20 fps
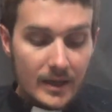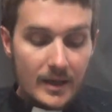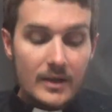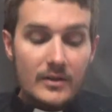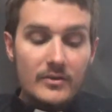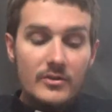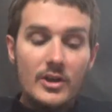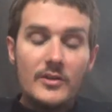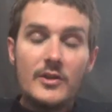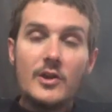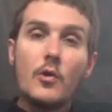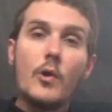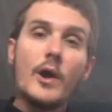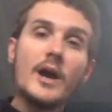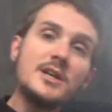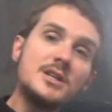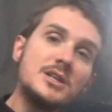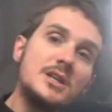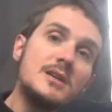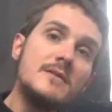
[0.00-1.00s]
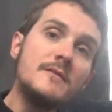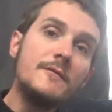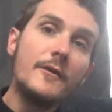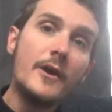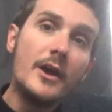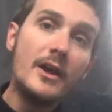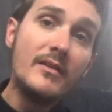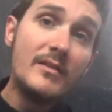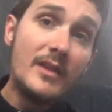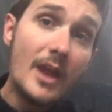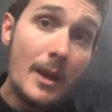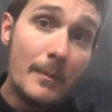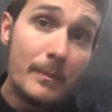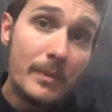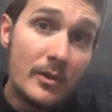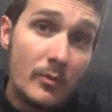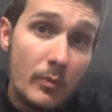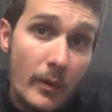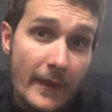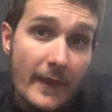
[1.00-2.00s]
So the question first up
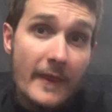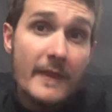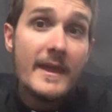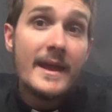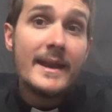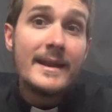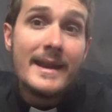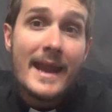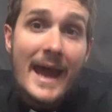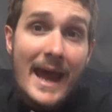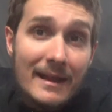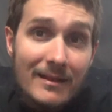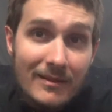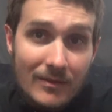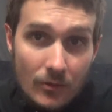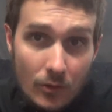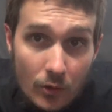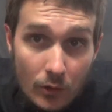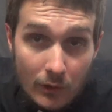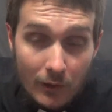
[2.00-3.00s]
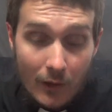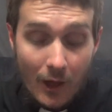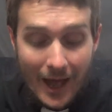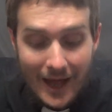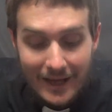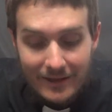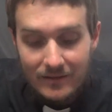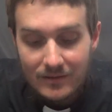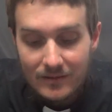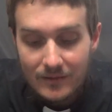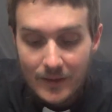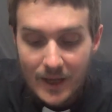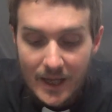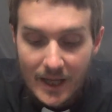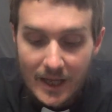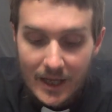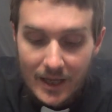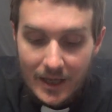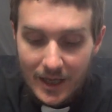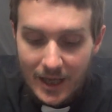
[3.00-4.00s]
is whether they're gnats or lice.
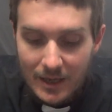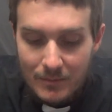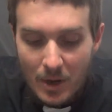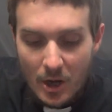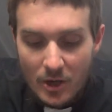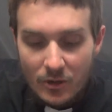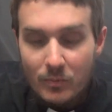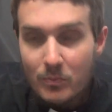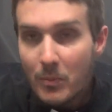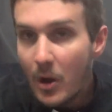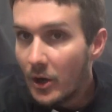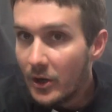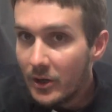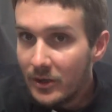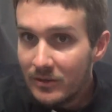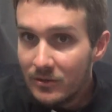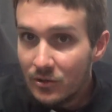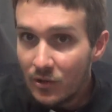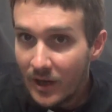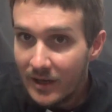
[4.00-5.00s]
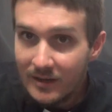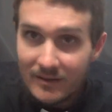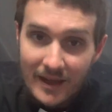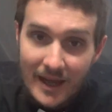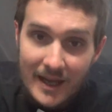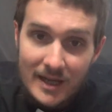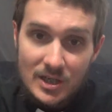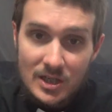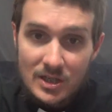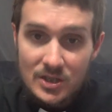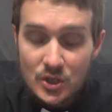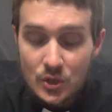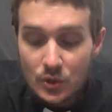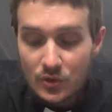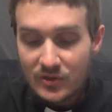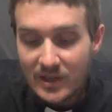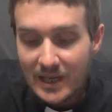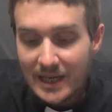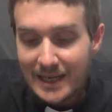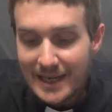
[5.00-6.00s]
In most modern translations you'll
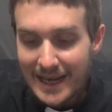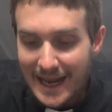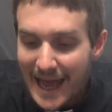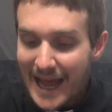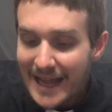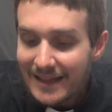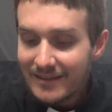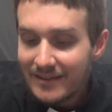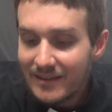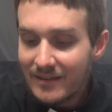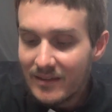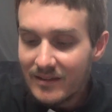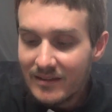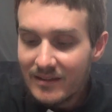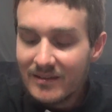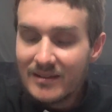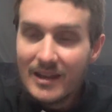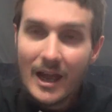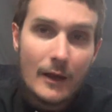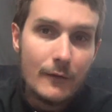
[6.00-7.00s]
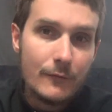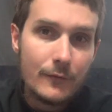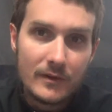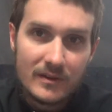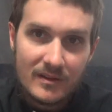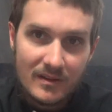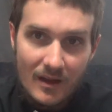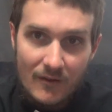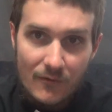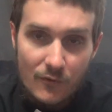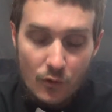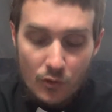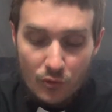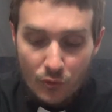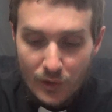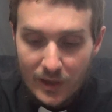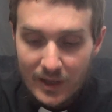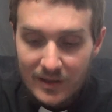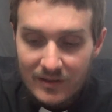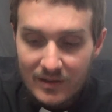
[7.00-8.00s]
see gnats, and this is done for several
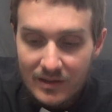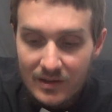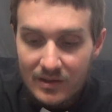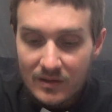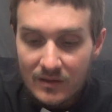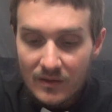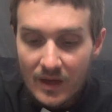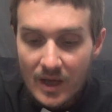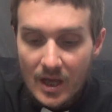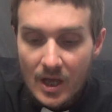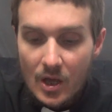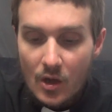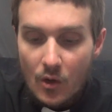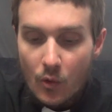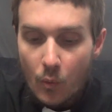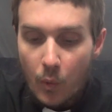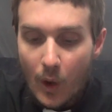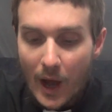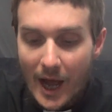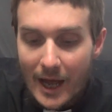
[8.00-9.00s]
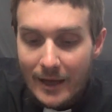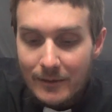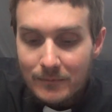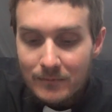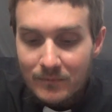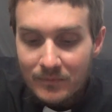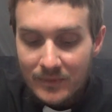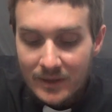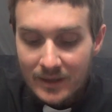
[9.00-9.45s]
reasons. One,